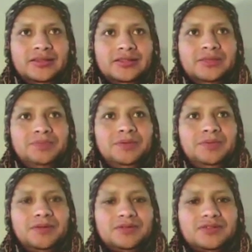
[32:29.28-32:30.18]
The
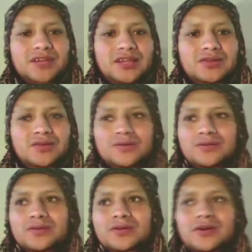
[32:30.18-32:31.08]
people try
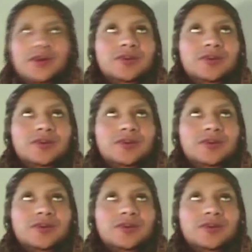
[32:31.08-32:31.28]
to